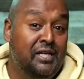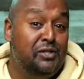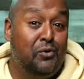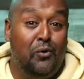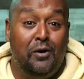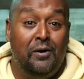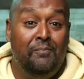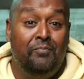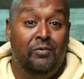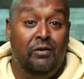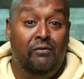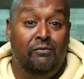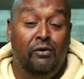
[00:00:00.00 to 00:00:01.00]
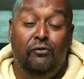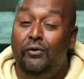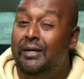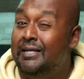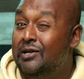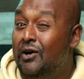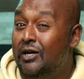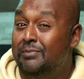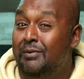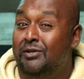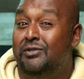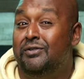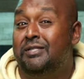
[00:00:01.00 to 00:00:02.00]
is Discord. Feel free to talk
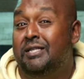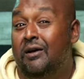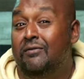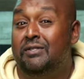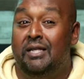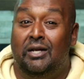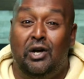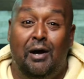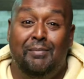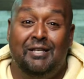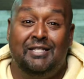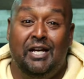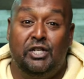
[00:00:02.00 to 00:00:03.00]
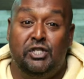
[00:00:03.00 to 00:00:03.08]
amongst yourselves in the comment